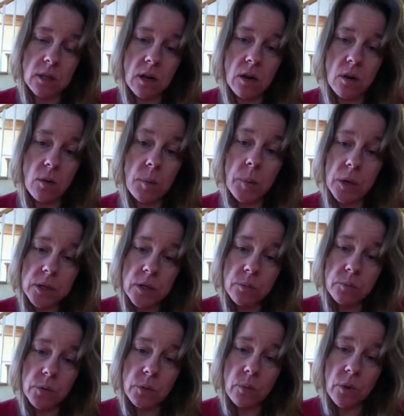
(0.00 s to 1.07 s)
I don't know,
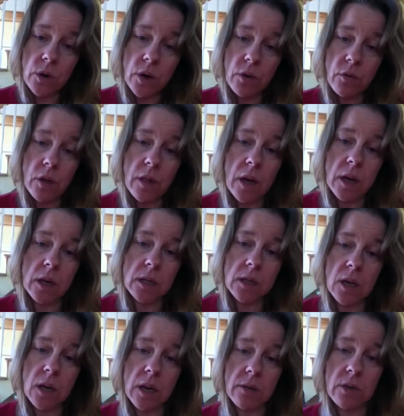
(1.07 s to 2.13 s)
prisms, whatever that is.
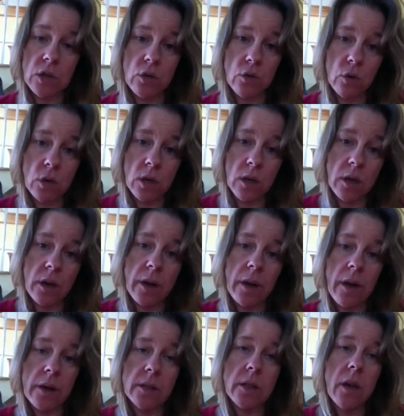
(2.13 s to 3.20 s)
I have to Google it, I
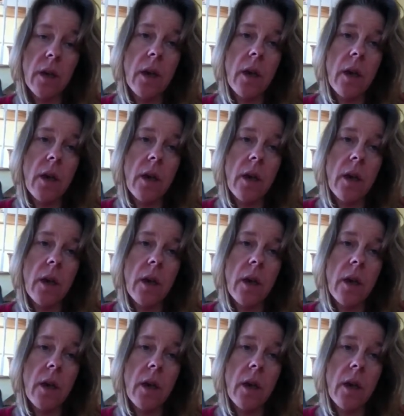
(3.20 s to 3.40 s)
guess.